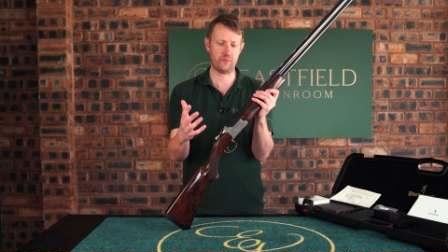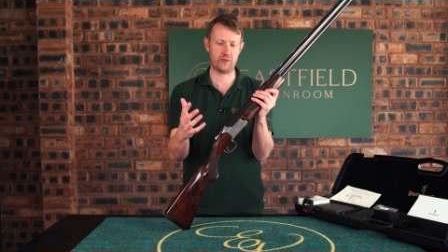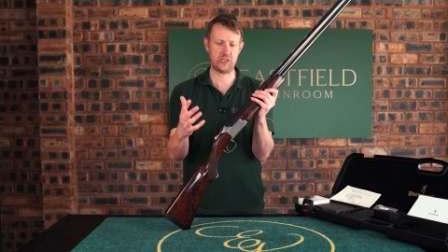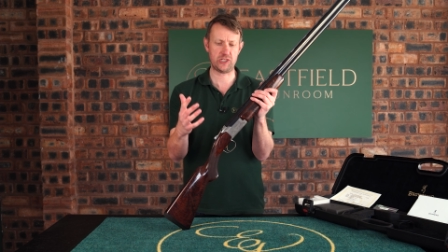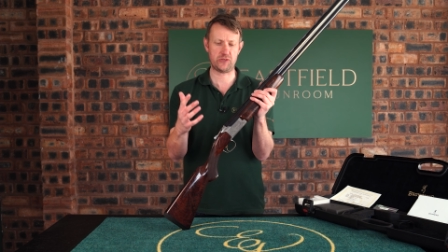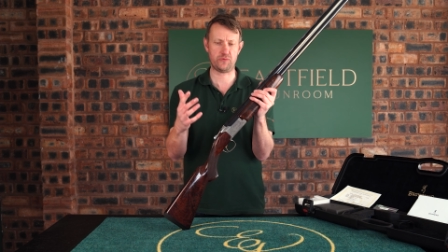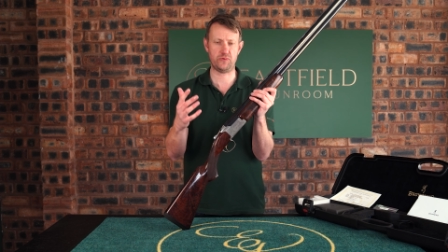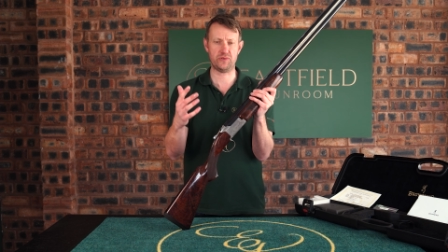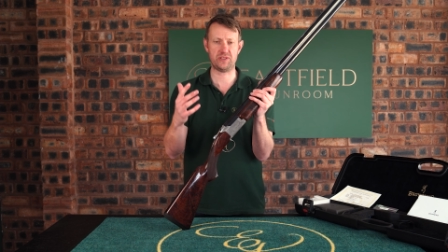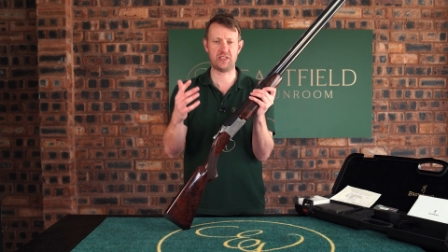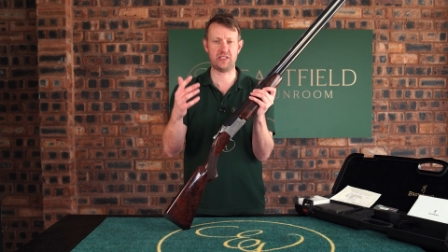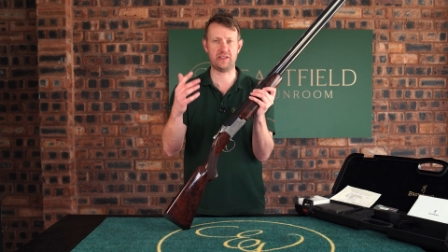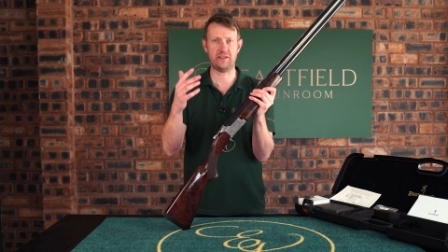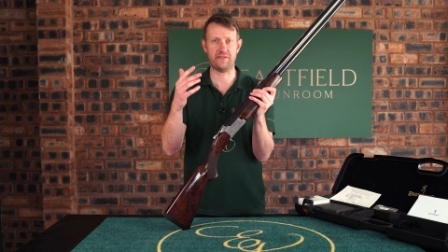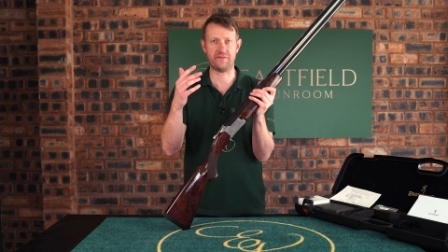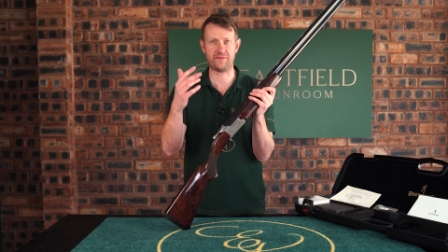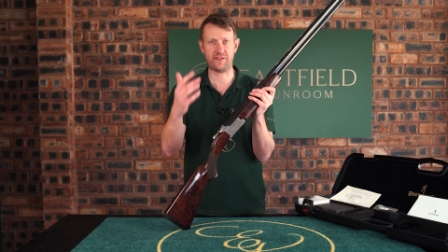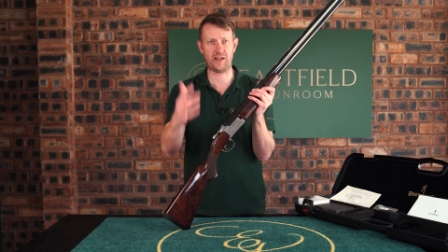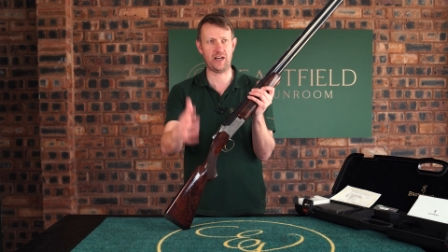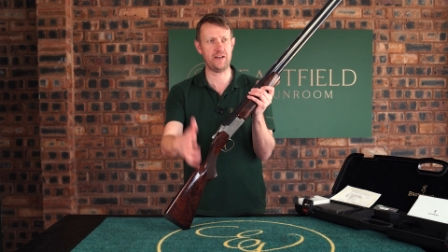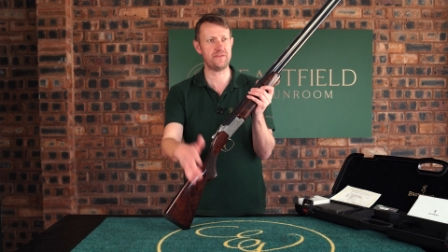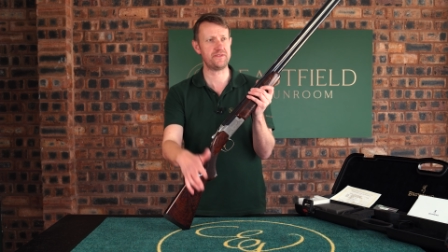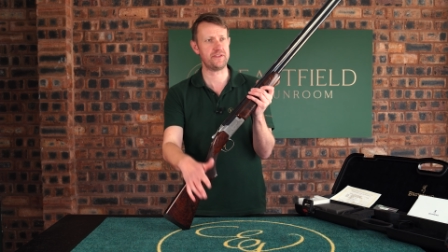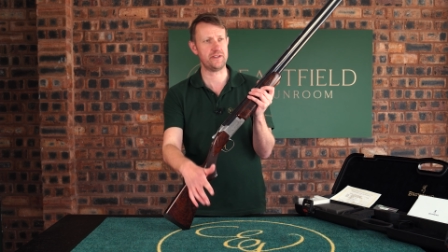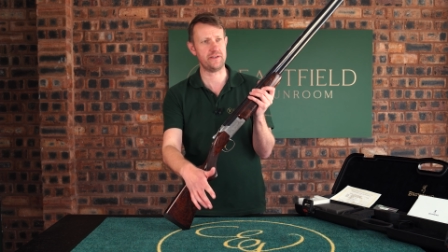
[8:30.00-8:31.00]
which was in the
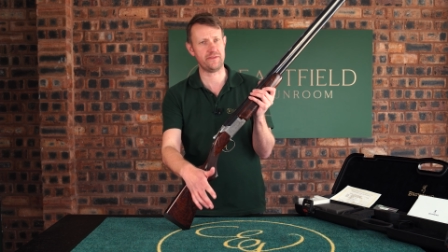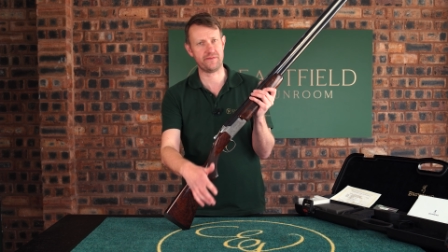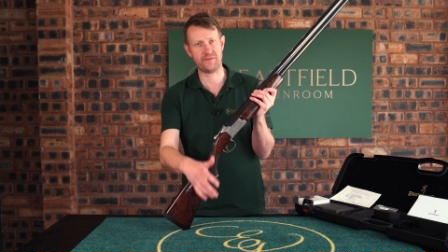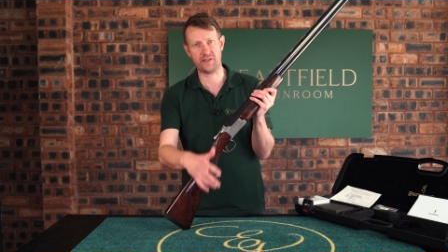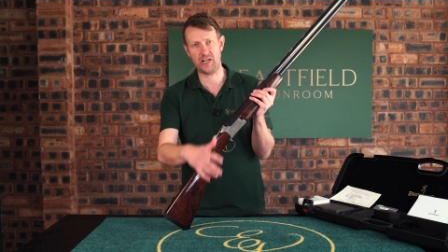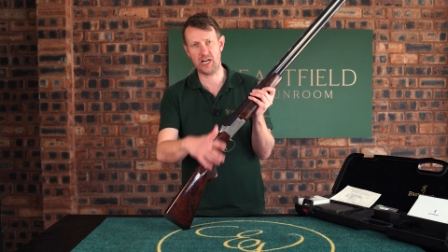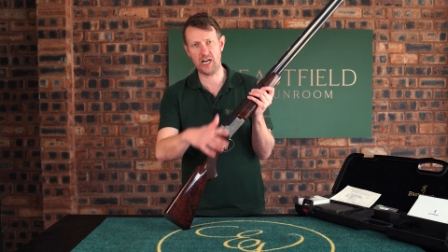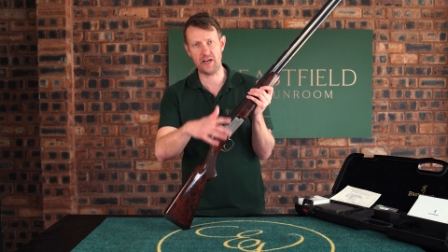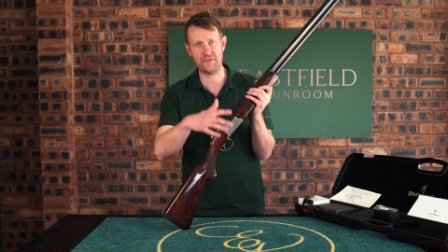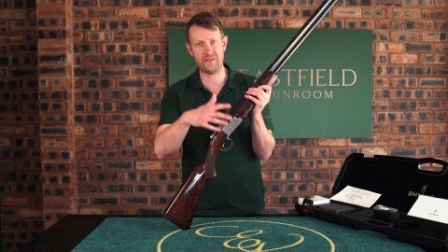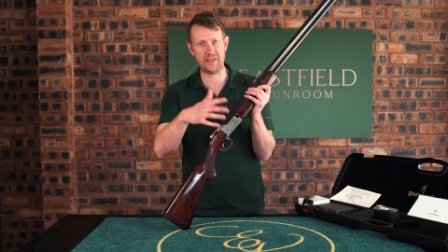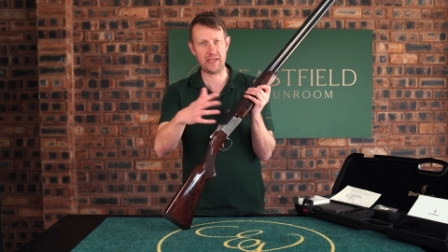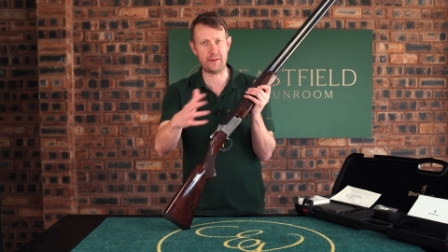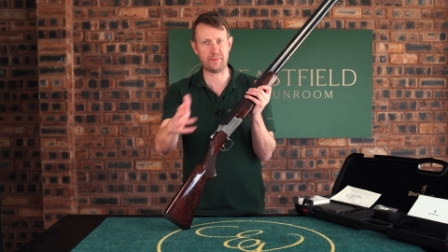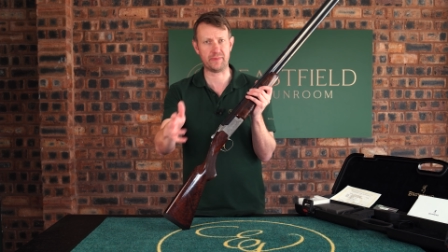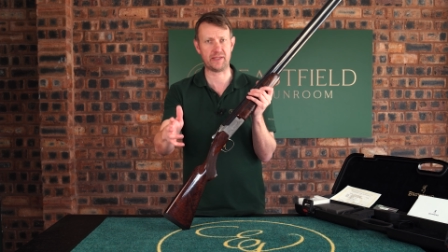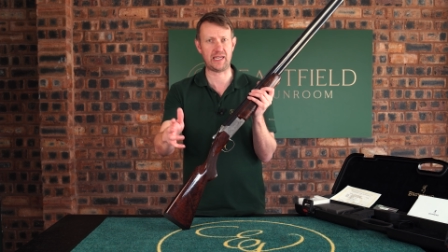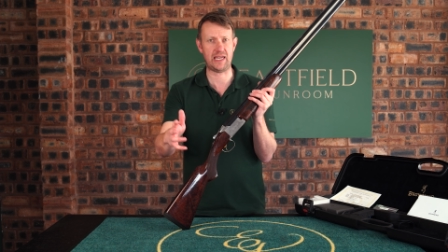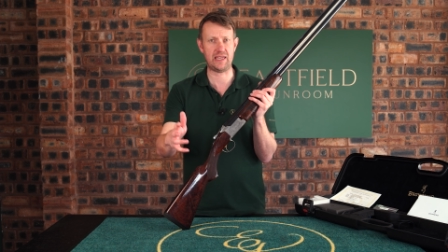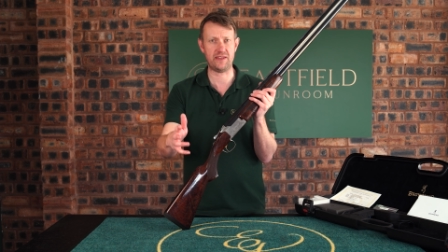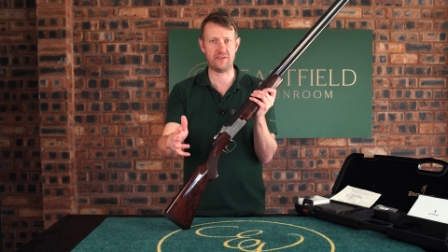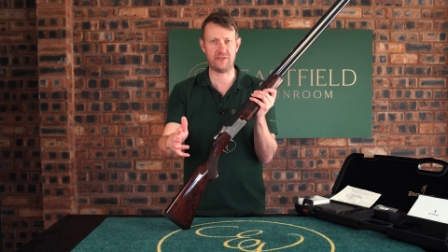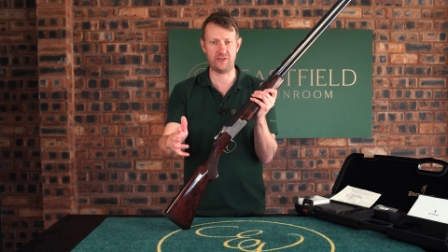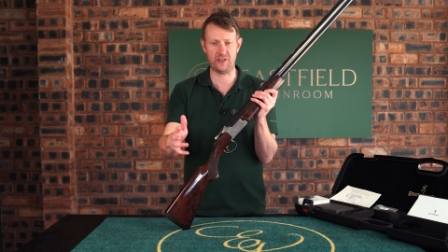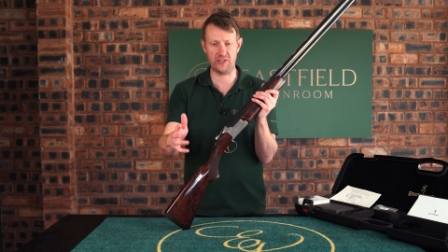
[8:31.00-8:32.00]
525, the
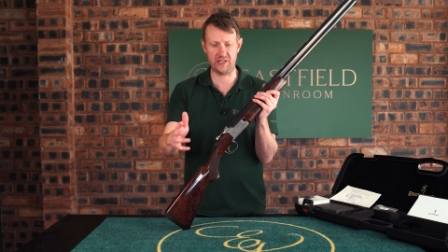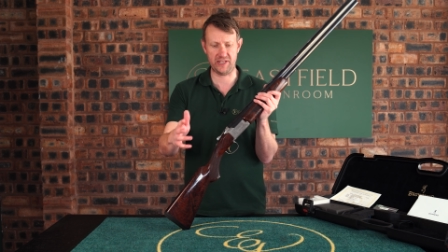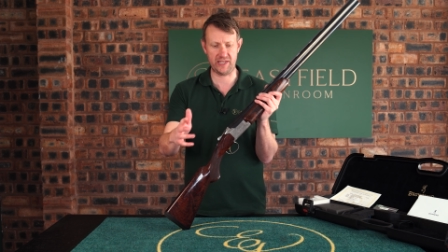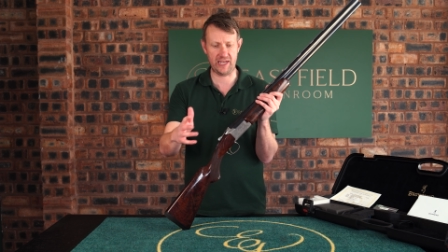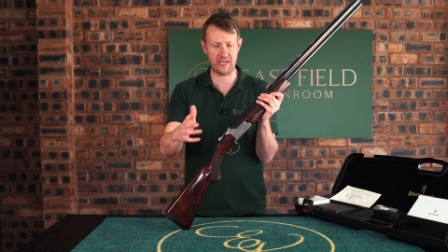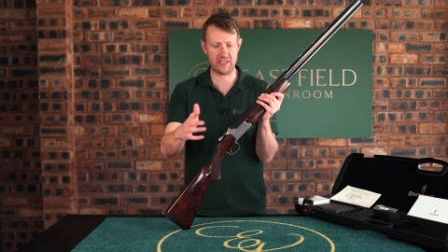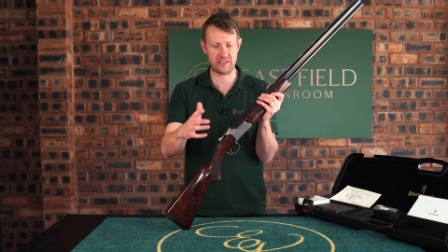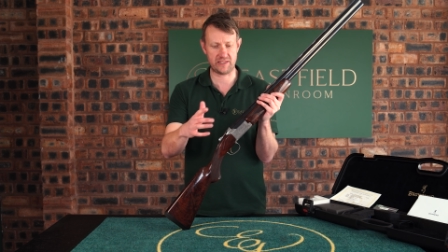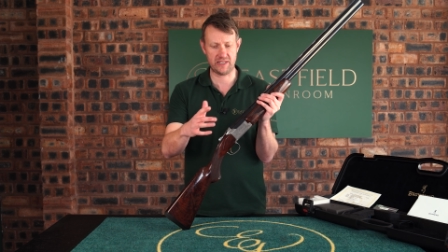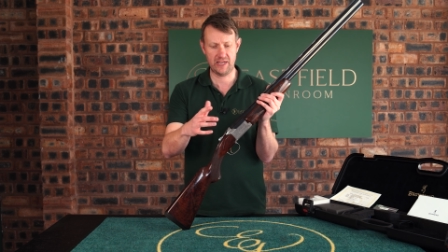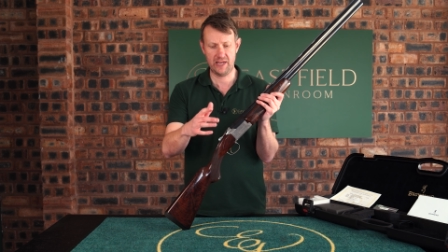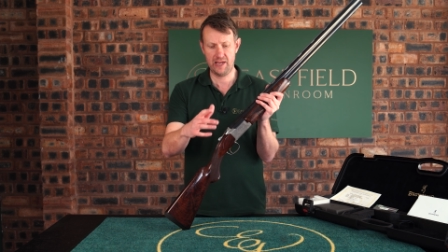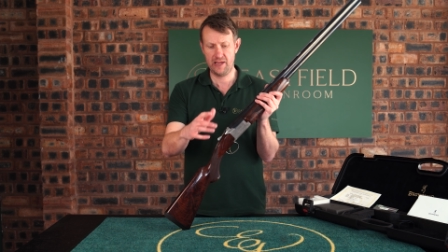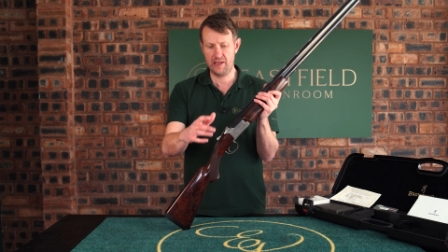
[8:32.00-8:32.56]
MK38,